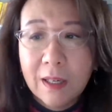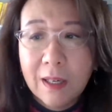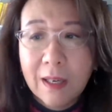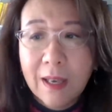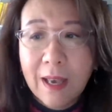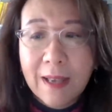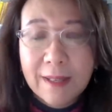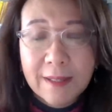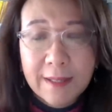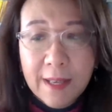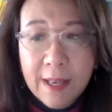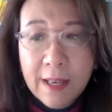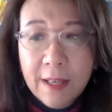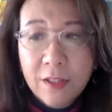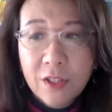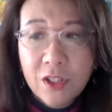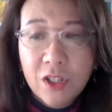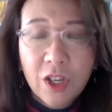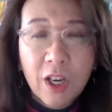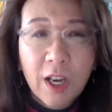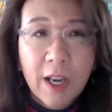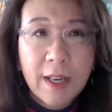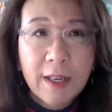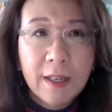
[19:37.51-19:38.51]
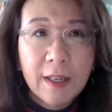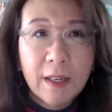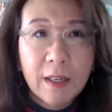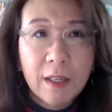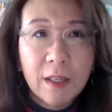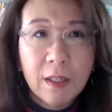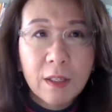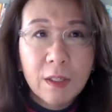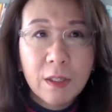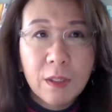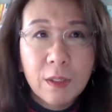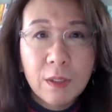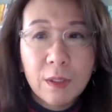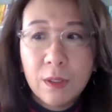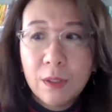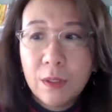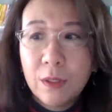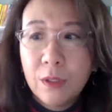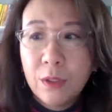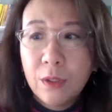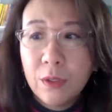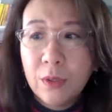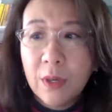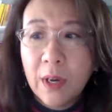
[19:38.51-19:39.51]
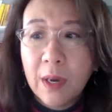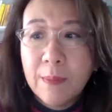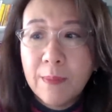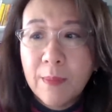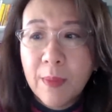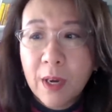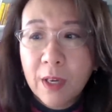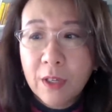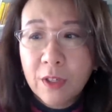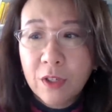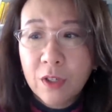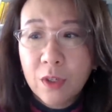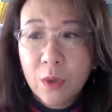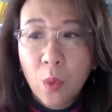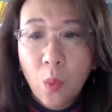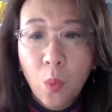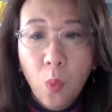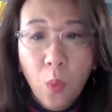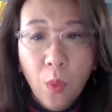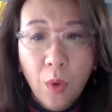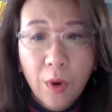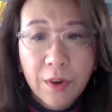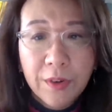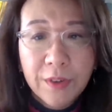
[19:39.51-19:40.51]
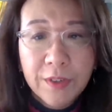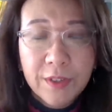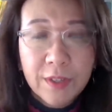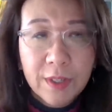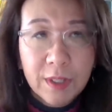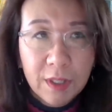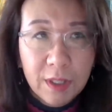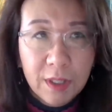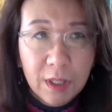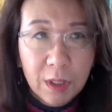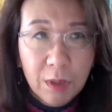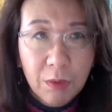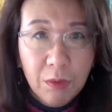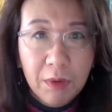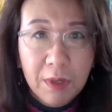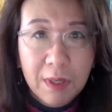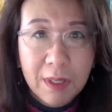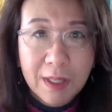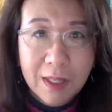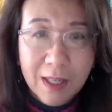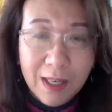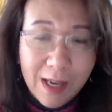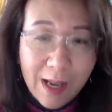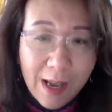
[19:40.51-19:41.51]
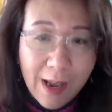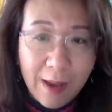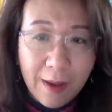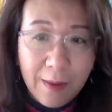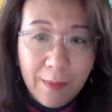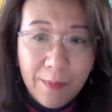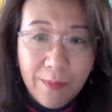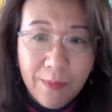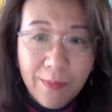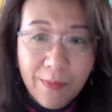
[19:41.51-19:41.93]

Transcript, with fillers: has hit China to a much worse degree today.